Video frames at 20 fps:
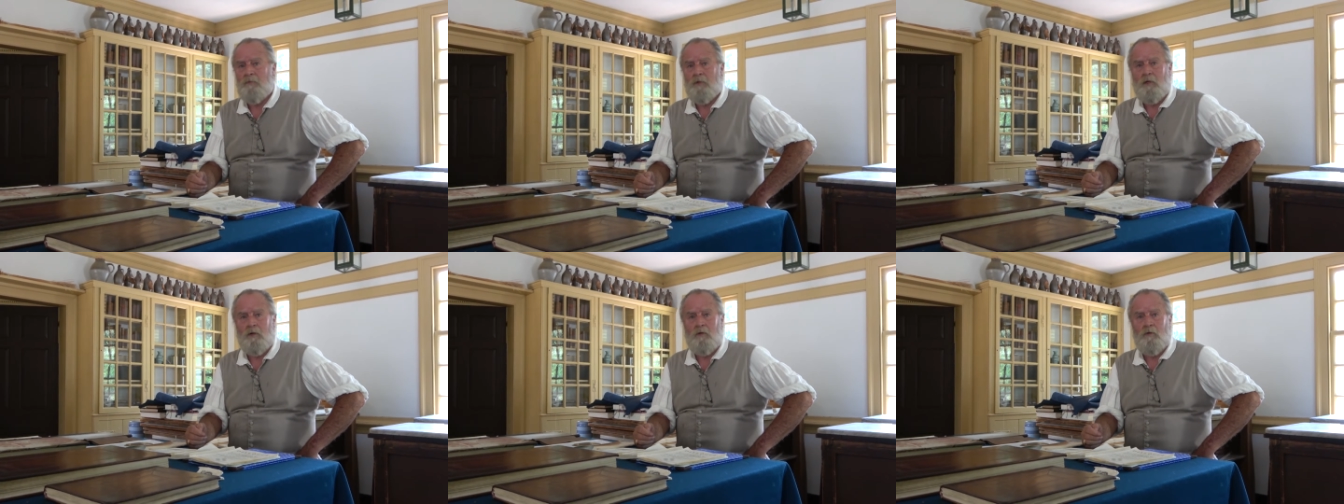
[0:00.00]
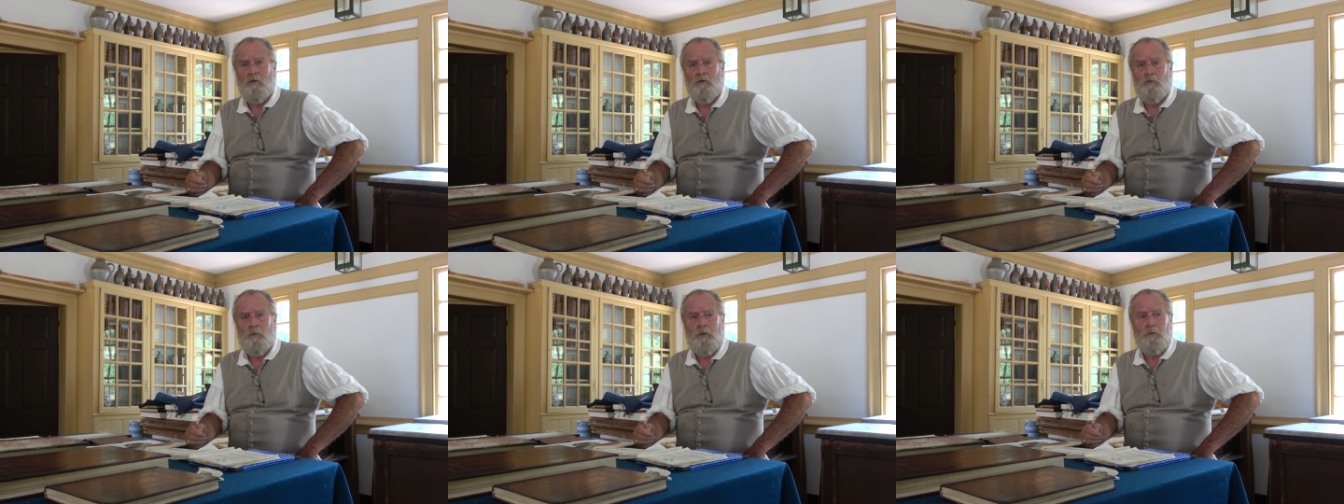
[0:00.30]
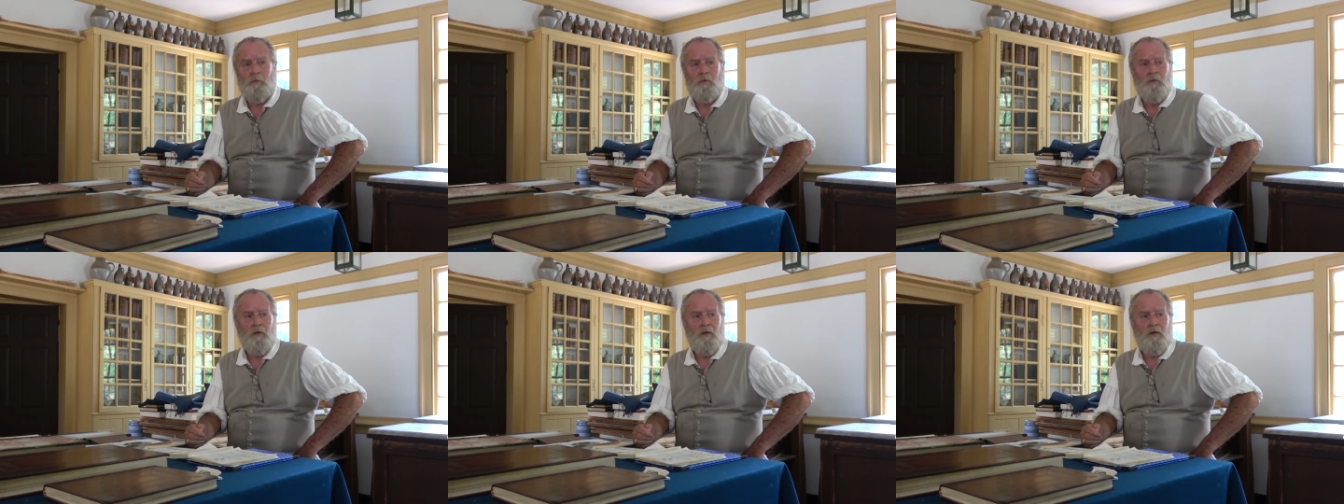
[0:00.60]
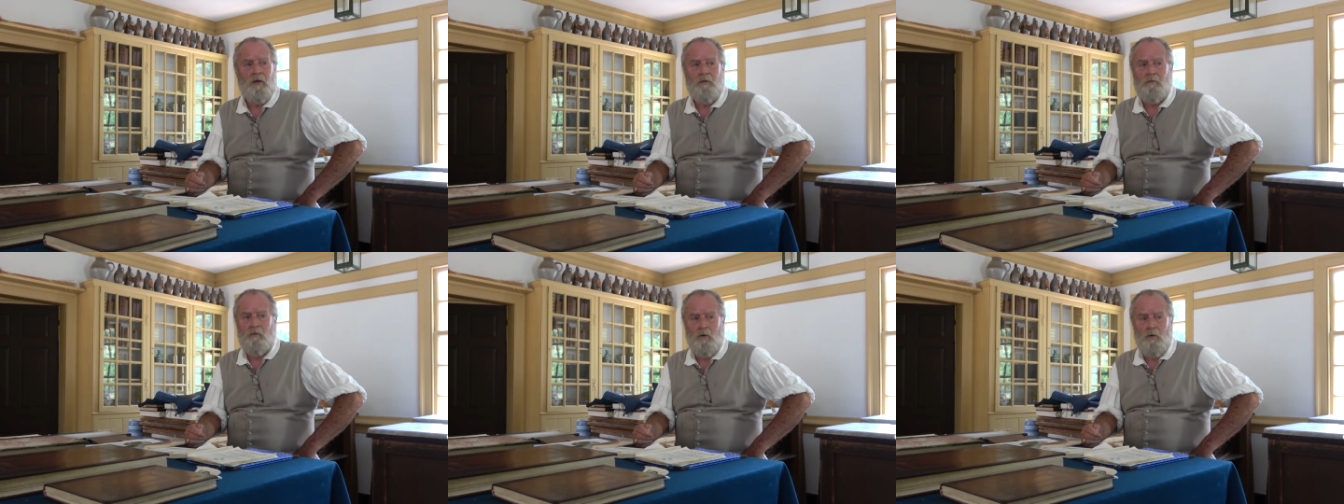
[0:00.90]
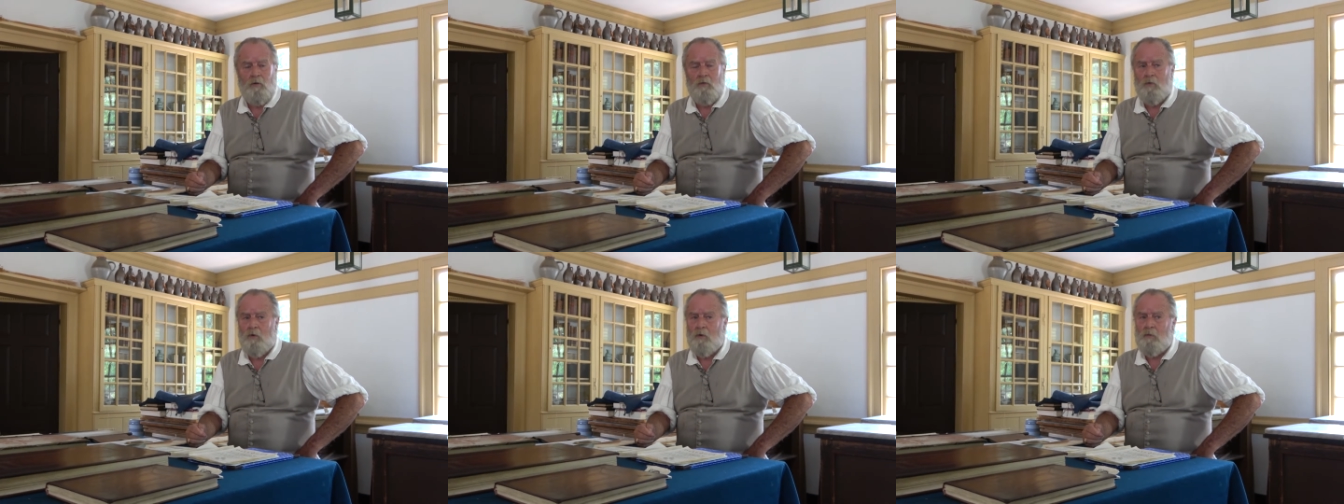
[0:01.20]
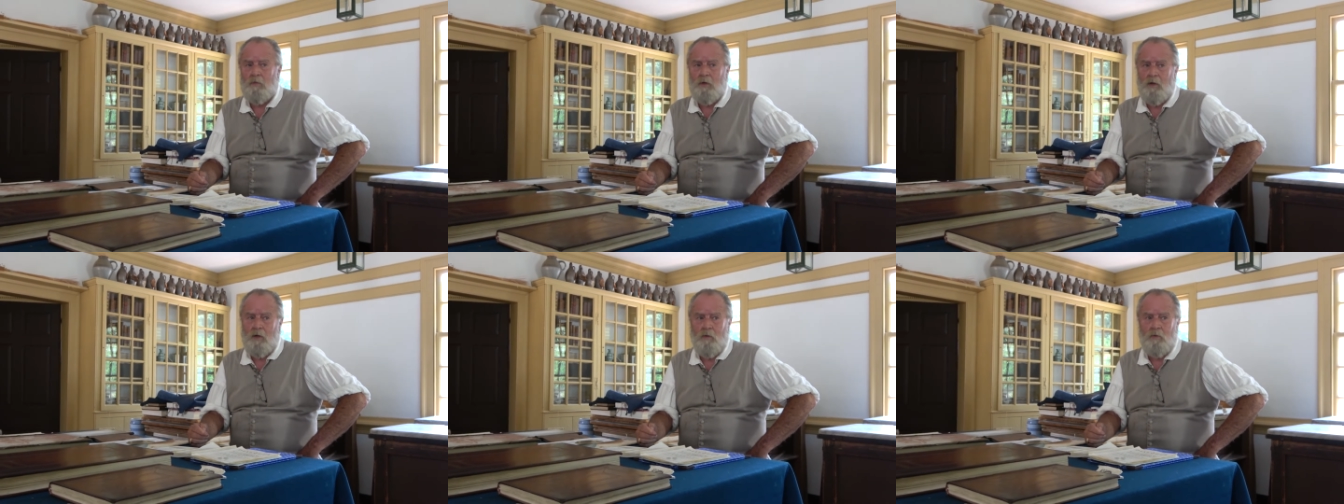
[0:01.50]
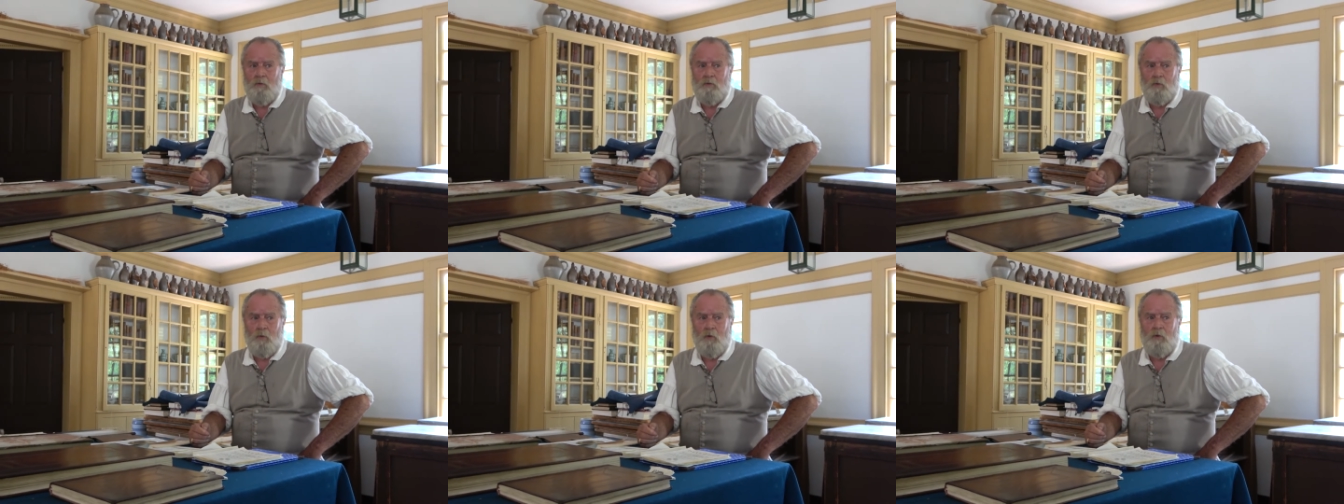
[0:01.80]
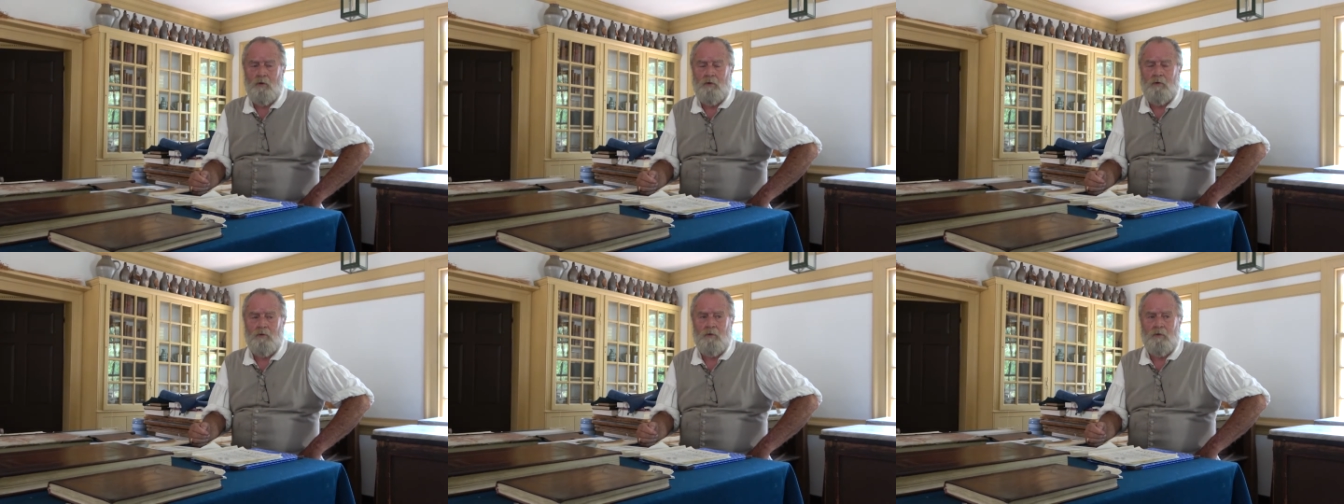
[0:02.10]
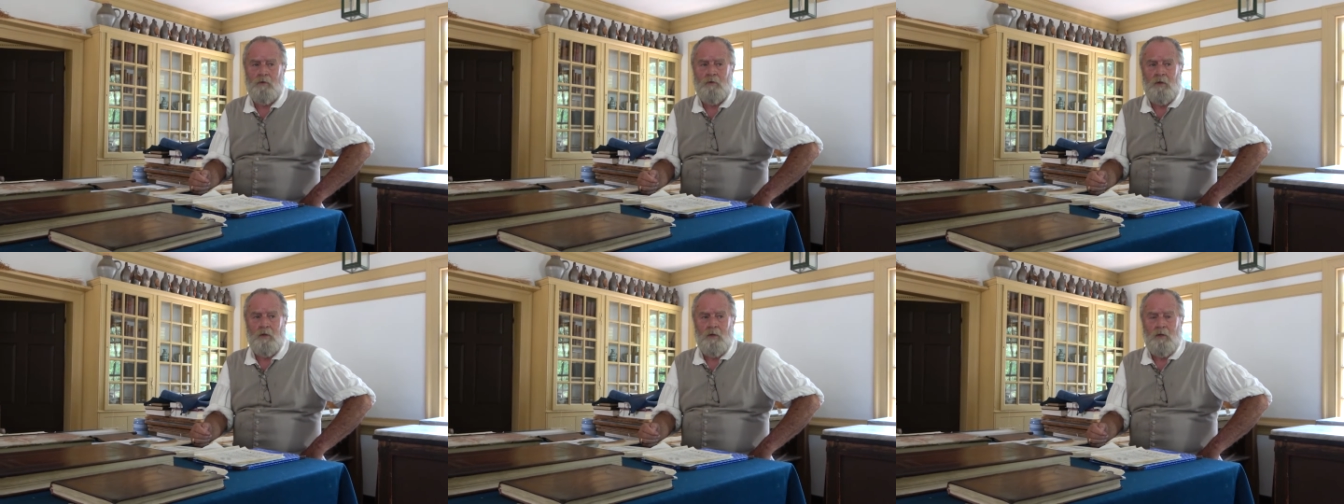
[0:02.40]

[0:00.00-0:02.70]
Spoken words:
You know, there's people that never owned one but always wanted to,